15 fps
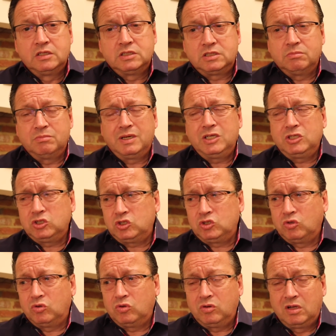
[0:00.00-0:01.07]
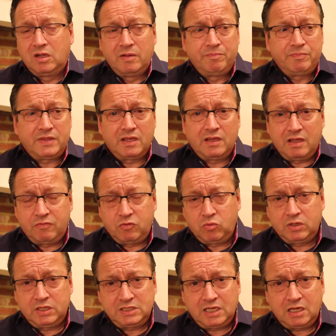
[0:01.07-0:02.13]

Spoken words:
to make sure that everyone is